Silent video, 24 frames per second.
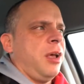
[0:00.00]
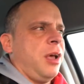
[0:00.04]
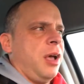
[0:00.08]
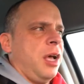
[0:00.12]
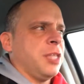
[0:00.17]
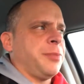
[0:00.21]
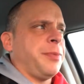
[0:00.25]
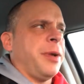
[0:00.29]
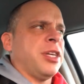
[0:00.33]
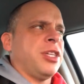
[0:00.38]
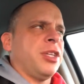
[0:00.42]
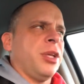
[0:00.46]

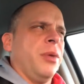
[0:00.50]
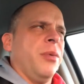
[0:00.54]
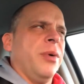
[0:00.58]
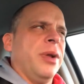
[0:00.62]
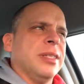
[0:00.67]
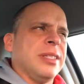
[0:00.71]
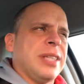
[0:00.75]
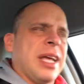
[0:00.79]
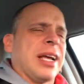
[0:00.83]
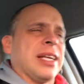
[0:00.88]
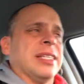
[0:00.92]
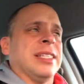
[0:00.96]
especially when
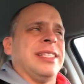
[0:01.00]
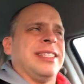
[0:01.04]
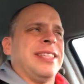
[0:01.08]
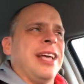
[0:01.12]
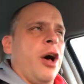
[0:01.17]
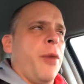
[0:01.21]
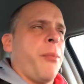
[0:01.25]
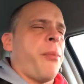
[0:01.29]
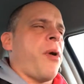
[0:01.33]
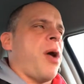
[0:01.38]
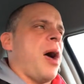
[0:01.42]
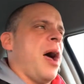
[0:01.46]
it's like a
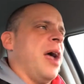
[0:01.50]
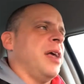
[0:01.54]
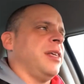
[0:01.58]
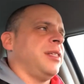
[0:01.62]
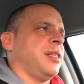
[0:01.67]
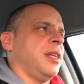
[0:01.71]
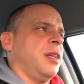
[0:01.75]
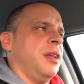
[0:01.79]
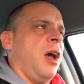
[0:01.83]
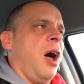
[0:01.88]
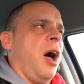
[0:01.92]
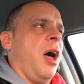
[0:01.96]
sell
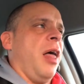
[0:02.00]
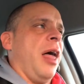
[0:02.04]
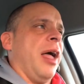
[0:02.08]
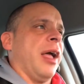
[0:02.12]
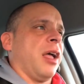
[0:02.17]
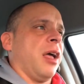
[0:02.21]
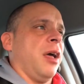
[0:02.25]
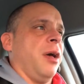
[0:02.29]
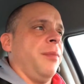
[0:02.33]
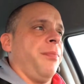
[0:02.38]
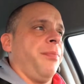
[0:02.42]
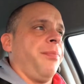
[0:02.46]
price and not like
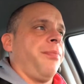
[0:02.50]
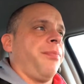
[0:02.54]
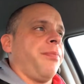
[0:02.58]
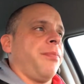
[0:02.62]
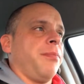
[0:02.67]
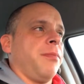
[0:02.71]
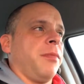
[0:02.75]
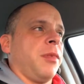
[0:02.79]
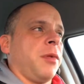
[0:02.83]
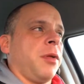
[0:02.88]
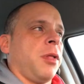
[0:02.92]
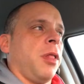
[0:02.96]
a
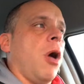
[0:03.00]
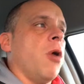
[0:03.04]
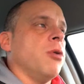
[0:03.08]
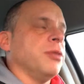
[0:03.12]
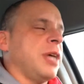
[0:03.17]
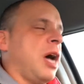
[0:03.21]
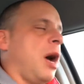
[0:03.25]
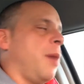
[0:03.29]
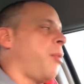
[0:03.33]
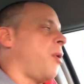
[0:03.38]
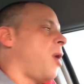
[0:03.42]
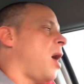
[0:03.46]

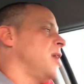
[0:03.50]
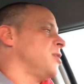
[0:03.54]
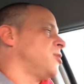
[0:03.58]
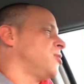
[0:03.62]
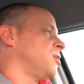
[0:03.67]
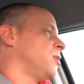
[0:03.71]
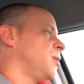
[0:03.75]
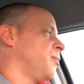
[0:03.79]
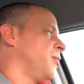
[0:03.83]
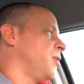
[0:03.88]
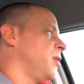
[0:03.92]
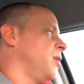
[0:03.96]
closeout price or
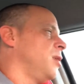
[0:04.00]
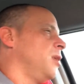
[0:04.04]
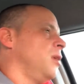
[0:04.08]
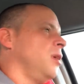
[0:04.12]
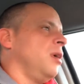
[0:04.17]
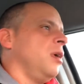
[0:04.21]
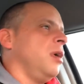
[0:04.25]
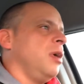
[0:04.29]
something,